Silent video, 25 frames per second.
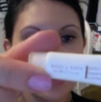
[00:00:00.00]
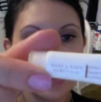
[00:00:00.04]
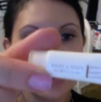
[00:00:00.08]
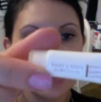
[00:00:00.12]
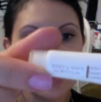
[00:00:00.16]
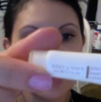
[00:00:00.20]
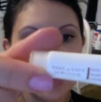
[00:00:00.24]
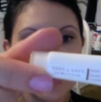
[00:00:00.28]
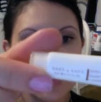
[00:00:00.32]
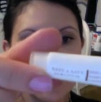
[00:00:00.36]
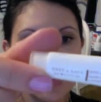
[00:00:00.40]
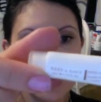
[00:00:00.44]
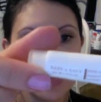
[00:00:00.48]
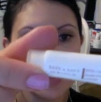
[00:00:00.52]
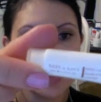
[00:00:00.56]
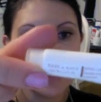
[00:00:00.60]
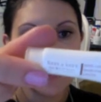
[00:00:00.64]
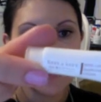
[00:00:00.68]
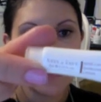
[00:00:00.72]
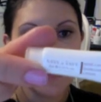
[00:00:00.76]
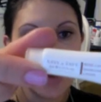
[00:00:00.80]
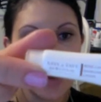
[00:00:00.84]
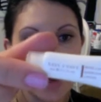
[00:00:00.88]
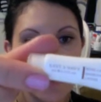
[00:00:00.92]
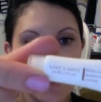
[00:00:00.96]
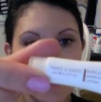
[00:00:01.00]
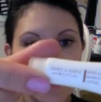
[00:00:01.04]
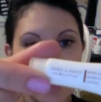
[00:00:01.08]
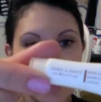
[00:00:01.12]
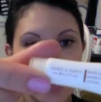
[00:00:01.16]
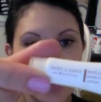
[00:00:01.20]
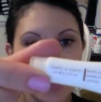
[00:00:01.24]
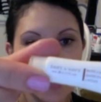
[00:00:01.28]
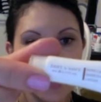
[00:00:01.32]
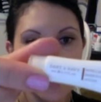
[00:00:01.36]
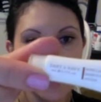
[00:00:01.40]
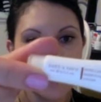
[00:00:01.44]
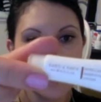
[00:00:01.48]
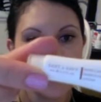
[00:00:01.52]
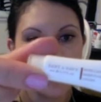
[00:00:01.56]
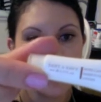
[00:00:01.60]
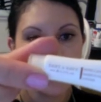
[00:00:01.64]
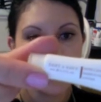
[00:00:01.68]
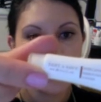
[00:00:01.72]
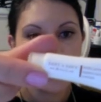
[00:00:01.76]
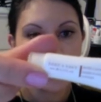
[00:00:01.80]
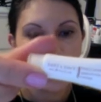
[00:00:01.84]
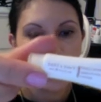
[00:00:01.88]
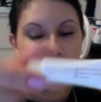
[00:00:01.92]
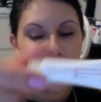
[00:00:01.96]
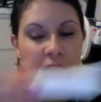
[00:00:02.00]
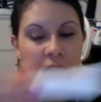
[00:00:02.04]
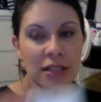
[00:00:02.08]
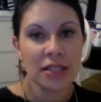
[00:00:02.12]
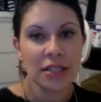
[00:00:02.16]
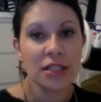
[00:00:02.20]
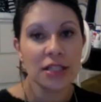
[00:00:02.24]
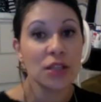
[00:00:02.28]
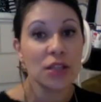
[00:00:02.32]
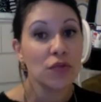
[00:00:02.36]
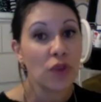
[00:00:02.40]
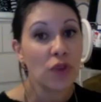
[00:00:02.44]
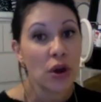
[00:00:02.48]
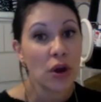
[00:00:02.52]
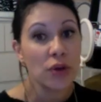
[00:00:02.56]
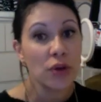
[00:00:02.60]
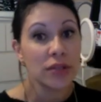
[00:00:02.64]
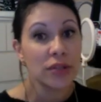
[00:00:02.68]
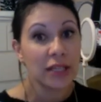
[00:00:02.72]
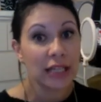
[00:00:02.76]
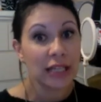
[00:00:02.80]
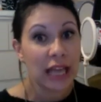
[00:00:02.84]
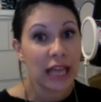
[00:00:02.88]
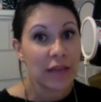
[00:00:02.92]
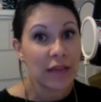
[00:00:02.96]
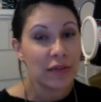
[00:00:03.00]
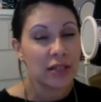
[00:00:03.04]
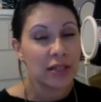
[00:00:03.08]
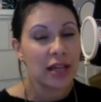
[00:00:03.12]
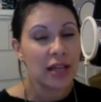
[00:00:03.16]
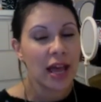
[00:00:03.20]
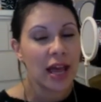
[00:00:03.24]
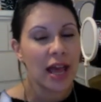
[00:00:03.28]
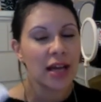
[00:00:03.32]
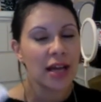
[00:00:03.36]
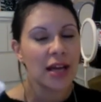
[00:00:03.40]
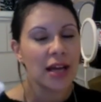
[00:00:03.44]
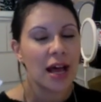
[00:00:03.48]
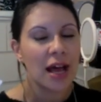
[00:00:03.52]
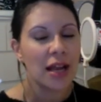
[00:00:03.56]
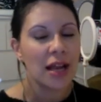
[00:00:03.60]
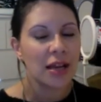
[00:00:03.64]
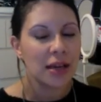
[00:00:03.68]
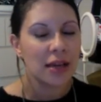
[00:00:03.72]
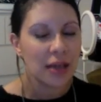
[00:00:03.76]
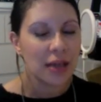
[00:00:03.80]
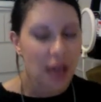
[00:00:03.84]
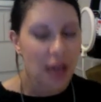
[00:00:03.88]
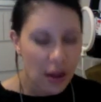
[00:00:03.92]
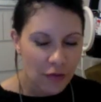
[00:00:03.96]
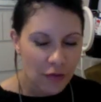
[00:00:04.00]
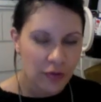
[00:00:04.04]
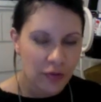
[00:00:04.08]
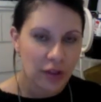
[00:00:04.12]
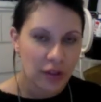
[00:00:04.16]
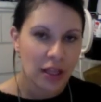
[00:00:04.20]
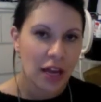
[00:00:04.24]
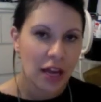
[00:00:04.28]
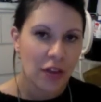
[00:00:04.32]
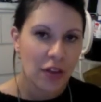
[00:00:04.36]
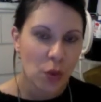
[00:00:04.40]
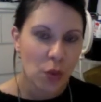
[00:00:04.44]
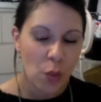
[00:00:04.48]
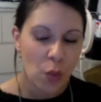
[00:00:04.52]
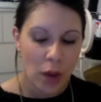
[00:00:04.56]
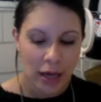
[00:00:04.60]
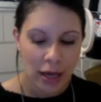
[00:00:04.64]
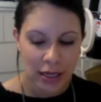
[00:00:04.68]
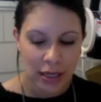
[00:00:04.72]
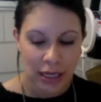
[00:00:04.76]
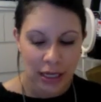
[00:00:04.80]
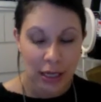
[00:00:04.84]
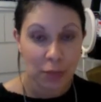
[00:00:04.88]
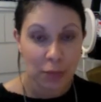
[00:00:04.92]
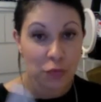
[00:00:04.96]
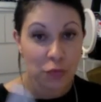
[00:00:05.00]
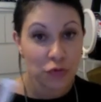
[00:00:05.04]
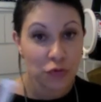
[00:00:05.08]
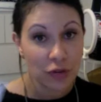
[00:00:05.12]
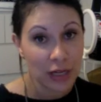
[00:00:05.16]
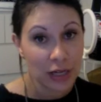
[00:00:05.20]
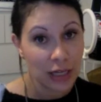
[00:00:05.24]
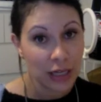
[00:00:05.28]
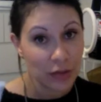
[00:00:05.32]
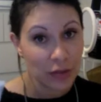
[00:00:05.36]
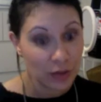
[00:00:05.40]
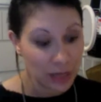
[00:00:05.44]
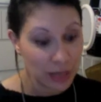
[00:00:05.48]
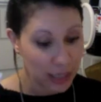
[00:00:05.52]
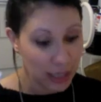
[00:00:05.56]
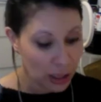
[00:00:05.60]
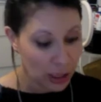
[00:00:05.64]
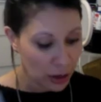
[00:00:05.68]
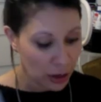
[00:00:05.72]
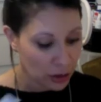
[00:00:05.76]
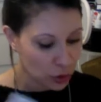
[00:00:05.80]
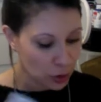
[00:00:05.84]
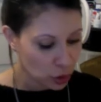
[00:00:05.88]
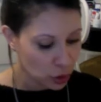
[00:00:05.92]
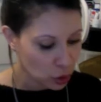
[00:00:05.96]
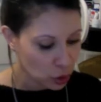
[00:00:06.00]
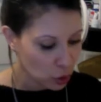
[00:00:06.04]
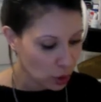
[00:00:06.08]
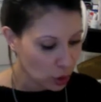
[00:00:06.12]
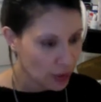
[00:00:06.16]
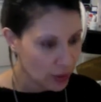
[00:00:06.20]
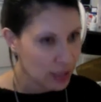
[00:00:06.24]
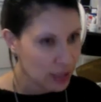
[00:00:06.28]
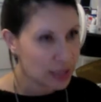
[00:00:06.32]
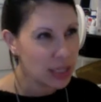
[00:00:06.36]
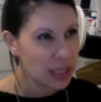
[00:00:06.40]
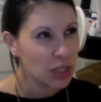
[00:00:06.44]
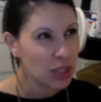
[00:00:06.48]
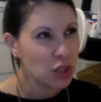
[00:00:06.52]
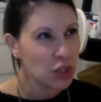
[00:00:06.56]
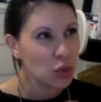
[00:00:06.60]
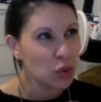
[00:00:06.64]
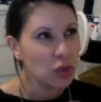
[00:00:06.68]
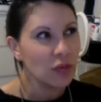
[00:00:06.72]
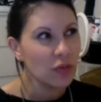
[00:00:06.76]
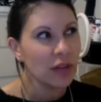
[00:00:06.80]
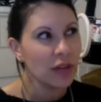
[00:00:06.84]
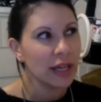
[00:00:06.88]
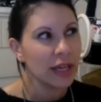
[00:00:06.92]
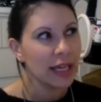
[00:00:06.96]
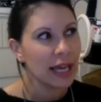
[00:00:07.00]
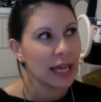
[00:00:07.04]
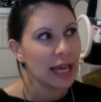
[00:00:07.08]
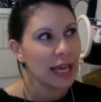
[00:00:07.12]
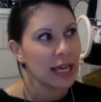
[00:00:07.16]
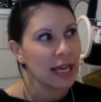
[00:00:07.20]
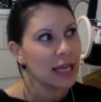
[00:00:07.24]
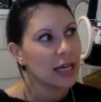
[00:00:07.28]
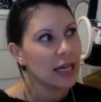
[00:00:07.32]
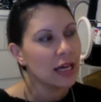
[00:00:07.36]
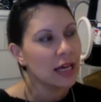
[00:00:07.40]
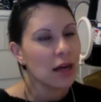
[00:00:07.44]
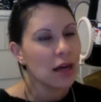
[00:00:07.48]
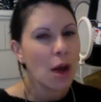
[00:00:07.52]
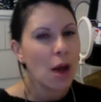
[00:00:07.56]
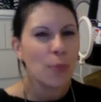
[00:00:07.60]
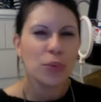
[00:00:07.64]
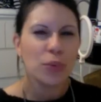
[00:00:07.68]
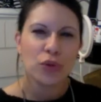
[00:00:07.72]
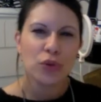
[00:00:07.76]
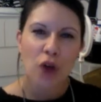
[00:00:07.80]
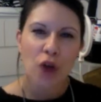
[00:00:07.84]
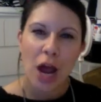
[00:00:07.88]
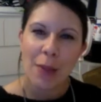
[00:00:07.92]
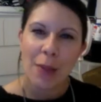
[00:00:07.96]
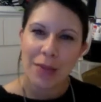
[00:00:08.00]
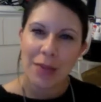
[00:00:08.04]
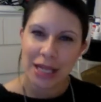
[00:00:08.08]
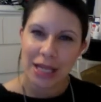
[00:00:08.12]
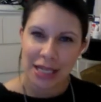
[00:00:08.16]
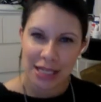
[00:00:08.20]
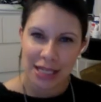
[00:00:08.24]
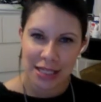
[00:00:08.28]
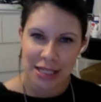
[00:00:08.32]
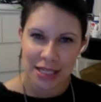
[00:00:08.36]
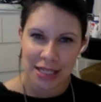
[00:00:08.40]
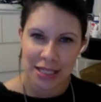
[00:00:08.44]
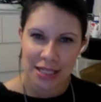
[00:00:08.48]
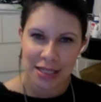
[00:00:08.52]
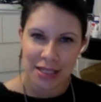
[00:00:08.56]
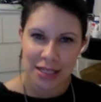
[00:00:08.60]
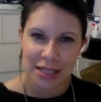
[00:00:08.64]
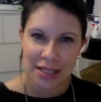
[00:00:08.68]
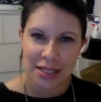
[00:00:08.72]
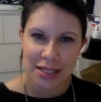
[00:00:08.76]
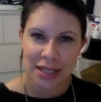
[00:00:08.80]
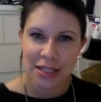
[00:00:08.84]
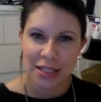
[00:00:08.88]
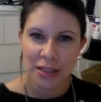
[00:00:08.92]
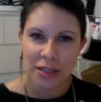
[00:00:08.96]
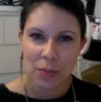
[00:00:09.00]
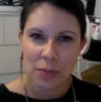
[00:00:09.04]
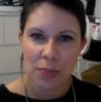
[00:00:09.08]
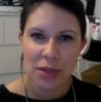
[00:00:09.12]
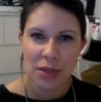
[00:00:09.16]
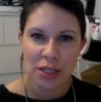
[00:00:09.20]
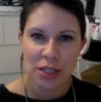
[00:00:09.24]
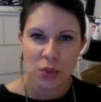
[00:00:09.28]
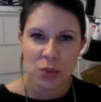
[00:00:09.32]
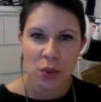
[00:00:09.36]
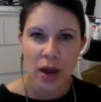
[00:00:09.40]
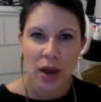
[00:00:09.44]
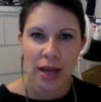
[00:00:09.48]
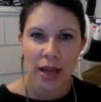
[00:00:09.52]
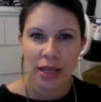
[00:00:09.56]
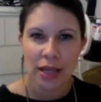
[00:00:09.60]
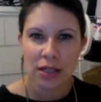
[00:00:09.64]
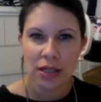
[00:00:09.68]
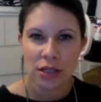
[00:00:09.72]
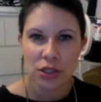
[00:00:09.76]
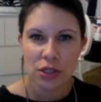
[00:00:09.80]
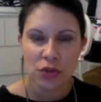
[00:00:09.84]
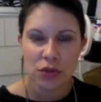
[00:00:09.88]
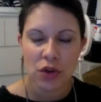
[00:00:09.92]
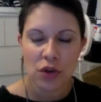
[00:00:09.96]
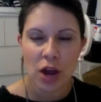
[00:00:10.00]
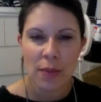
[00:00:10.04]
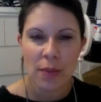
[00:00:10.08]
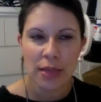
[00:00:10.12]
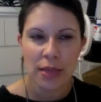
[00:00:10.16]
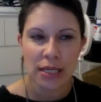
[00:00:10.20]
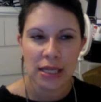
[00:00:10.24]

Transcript: And this is a 5ml. This is the Rose and Lavender, and I loved the other one, and I'm really, really going to enjoy this. It's sort of like a primer consistency is the best way I can describe it.